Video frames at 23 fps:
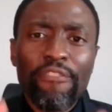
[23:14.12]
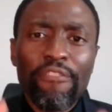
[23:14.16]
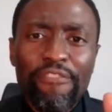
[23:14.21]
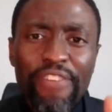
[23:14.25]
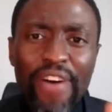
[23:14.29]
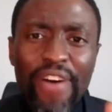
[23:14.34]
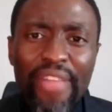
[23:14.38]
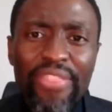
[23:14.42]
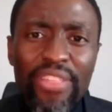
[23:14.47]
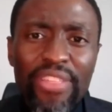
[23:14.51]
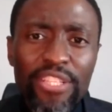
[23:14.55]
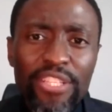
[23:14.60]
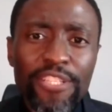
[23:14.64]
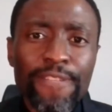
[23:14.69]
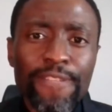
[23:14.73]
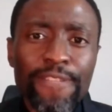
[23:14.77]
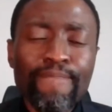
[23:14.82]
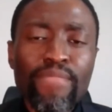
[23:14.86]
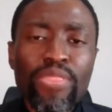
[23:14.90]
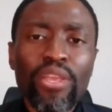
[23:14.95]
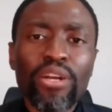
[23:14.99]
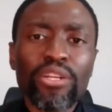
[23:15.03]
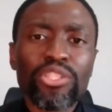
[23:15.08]
Fathers,
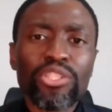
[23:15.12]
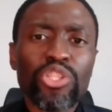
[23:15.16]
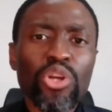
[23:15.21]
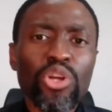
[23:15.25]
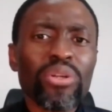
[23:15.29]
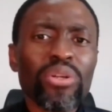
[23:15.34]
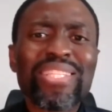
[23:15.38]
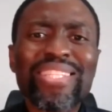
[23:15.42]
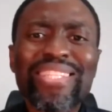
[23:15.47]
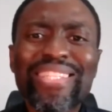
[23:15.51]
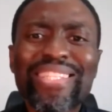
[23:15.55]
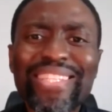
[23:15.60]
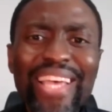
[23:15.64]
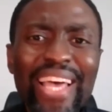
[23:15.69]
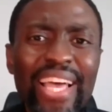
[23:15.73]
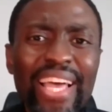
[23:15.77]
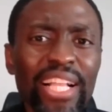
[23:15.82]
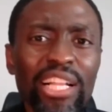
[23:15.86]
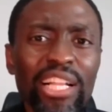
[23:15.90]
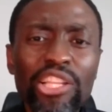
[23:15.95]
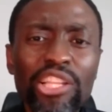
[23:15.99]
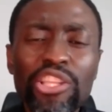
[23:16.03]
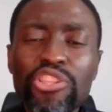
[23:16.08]
don't
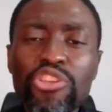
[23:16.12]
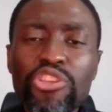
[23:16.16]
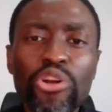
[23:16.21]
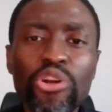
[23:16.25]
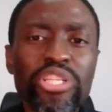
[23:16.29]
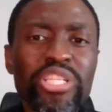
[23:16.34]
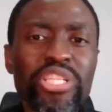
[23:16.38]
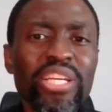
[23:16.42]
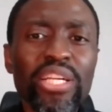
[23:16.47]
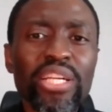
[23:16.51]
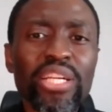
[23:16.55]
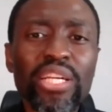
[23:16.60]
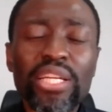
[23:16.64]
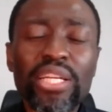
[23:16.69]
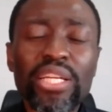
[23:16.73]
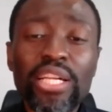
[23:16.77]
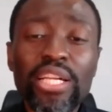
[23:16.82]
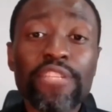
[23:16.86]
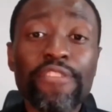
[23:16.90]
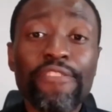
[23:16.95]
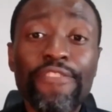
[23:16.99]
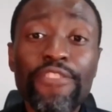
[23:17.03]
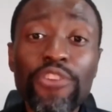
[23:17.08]
sell your
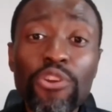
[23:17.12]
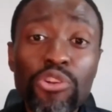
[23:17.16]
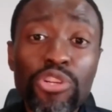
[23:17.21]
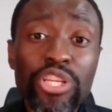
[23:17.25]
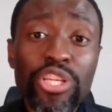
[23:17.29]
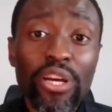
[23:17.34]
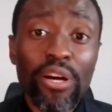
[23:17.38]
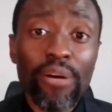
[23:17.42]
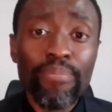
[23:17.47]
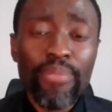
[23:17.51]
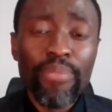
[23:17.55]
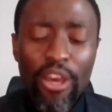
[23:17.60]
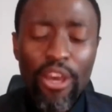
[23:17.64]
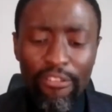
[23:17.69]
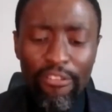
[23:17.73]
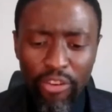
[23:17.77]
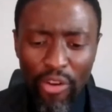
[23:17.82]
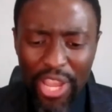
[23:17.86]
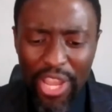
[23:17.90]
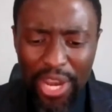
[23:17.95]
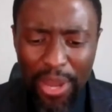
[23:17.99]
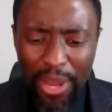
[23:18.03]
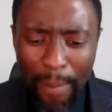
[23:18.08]
children's future
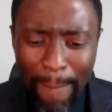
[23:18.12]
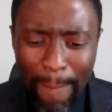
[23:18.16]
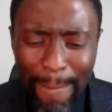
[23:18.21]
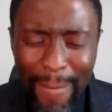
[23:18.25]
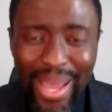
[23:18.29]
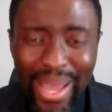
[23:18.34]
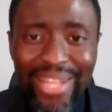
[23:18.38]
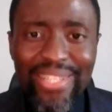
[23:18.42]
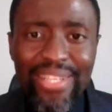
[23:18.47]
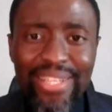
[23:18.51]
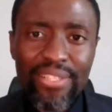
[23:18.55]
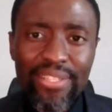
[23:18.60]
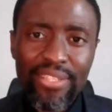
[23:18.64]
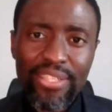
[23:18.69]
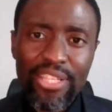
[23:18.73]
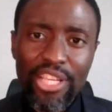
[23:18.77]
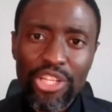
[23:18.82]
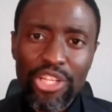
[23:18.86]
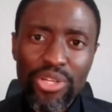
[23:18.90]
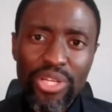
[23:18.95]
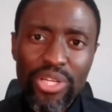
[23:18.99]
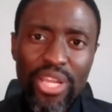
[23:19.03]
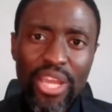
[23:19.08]
for an emergency
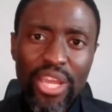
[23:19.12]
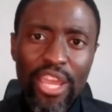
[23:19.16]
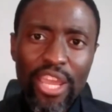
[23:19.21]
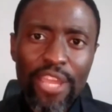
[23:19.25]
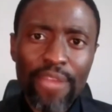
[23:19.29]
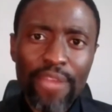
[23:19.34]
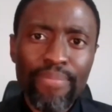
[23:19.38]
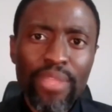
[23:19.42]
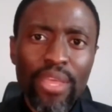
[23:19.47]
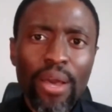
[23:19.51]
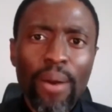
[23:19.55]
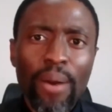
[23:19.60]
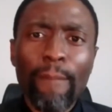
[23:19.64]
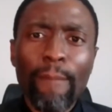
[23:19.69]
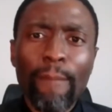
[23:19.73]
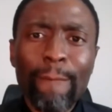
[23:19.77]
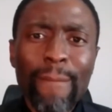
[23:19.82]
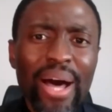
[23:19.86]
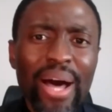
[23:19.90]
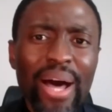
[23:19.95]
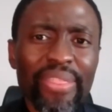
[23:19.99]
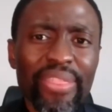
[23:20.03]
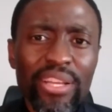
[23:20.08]
today.
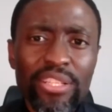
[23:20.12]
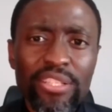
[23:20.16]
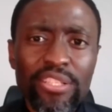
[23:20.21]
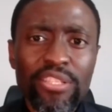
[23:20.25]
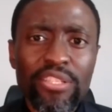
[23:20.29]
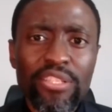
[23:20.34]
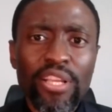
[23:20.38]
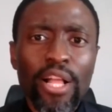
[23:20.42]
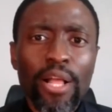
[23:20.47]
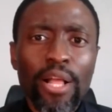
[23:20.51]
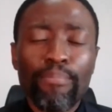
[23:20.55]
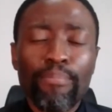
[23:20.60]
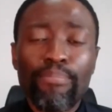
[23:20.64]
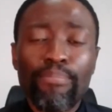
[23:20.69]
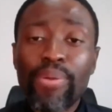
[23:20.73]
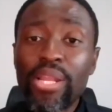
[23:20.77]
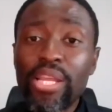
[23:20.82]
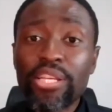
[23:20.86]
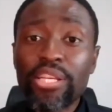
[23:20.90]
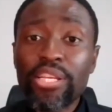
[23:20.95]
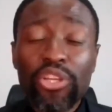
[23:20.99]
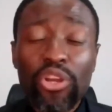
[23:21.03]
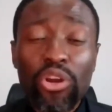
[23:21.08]
Mothers,
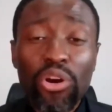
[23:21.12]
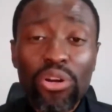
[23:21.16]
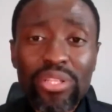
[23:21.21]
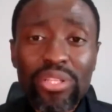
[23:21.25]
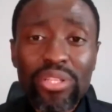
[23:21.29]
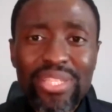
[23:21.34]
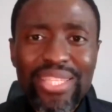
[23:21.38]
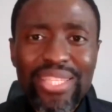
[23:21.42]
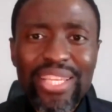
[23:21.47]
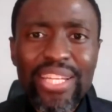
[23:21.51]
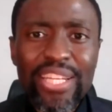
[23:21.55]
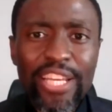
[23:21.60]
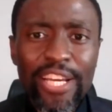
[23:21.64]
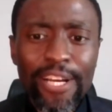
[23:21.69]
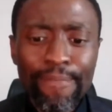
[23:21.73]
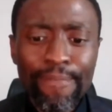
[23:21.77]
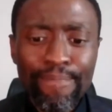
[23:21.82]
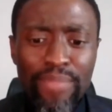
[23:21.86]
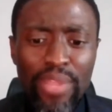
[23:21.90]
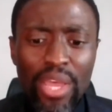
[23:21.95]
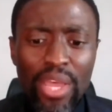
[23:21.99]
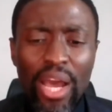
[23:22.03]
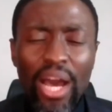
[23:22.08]
please consider
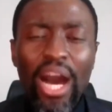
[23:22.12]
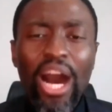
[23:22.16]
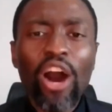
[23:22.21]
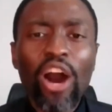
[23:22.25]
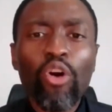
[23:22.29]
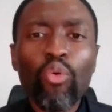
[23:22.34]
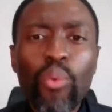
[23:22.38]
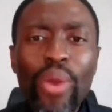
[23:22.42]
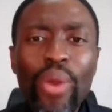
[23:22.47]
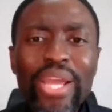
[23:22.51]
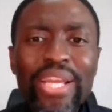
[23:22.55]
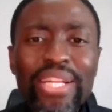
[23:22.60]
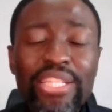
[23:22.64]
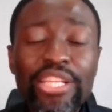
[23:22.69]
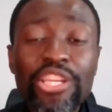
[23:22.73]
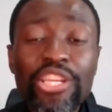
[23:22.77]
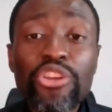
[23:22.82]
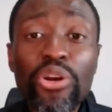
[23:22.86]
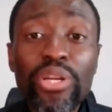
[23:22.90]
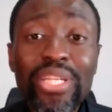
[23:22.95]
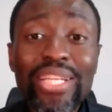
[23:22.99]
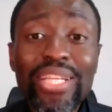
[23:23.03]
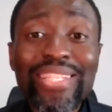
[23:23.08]
how weighty
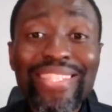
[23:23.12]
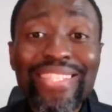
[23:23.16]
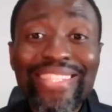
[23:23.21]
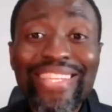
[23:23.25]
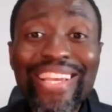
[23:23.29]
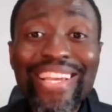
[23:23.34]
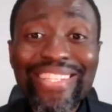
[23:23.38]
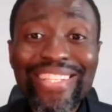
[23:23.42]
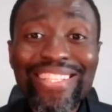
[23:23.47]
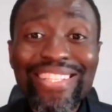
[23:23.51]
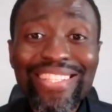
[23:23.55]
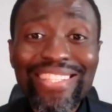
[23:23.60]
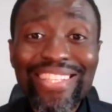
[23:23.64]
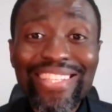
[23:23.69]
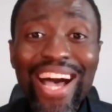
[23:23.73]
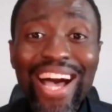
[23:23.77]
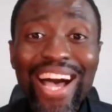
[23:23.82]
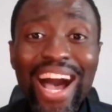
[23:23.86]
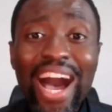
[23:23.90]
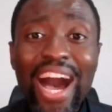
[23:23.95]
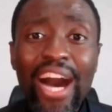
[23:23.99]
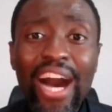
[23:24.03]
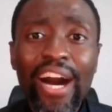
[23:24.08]
your decisions
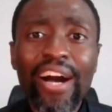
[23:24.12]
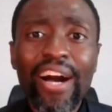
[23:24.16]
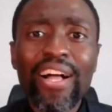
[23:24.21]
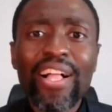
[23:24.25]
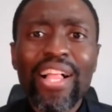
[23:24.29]
are